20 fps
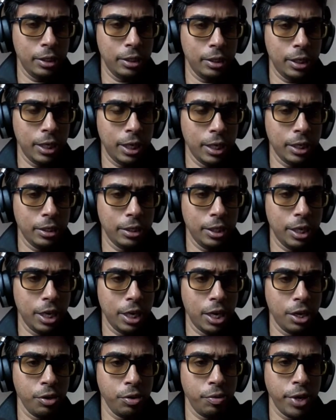take a
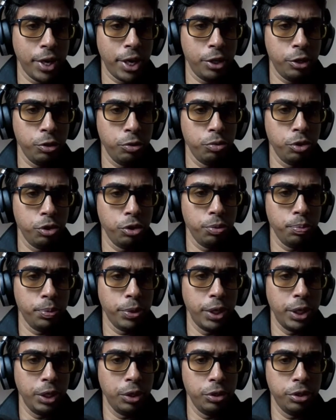scenario where you want to
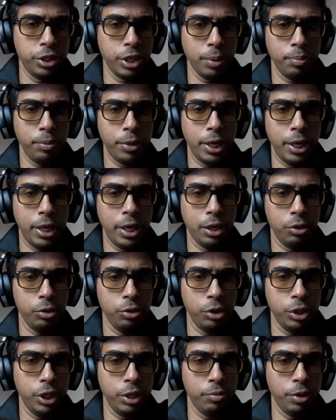produce some data to
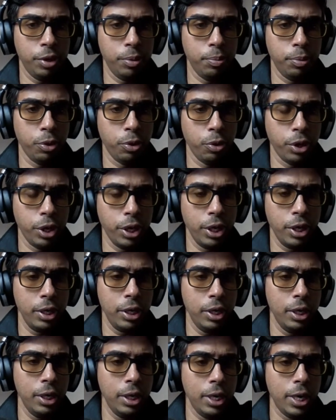the event broker,
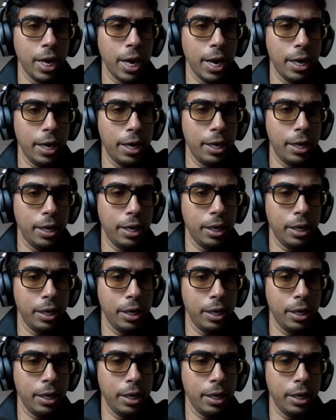and